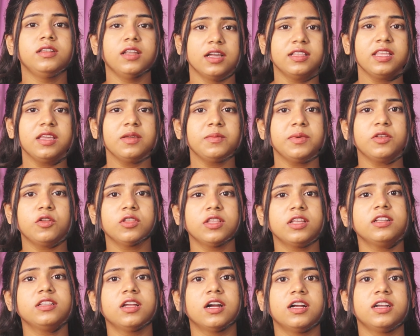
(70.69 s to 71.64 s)
Nothing below
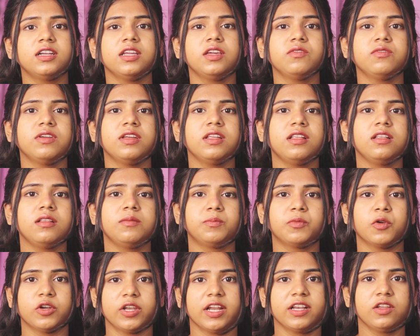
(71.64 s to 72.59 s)
than 30 will
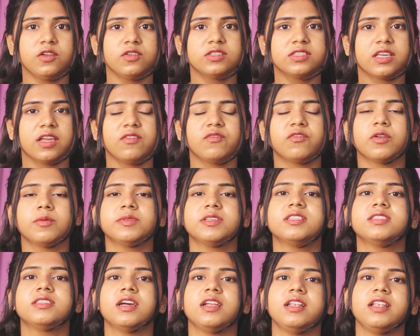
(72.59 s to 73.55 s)
protect your skin from
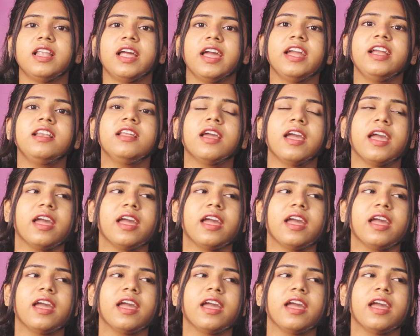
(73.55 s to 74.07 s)
the sunlight,